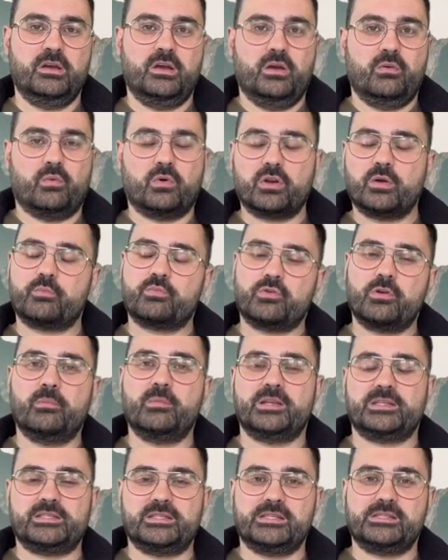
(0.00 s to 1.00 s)
What a
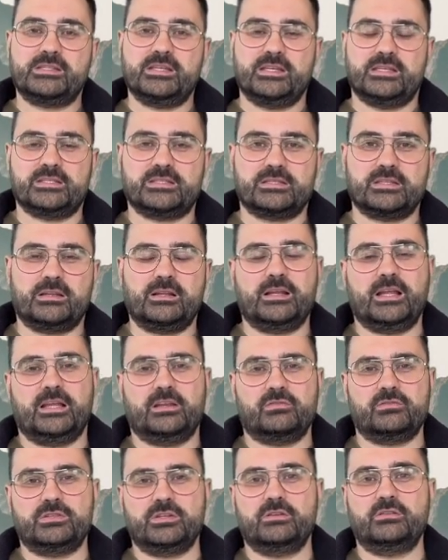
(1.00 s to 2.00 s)
promise this is to the land of
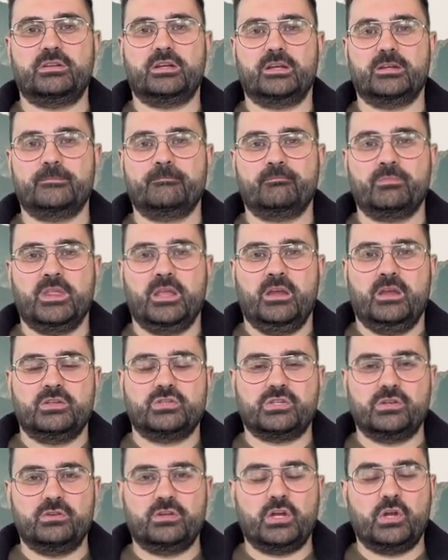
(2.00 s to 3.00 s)
Judah.
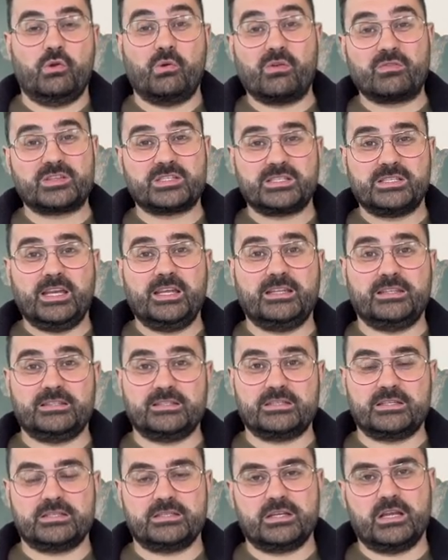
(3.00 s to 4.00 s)
Judah, who have sinned
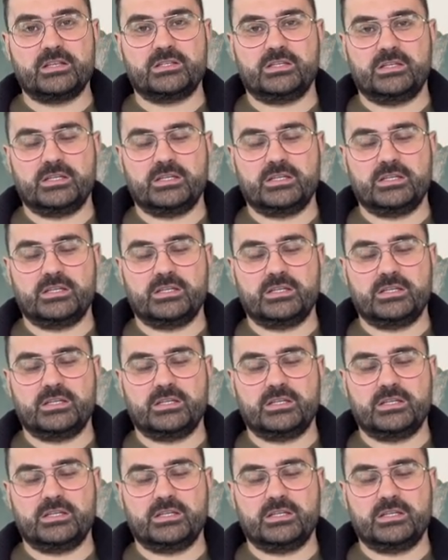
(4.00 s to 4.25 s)
to such an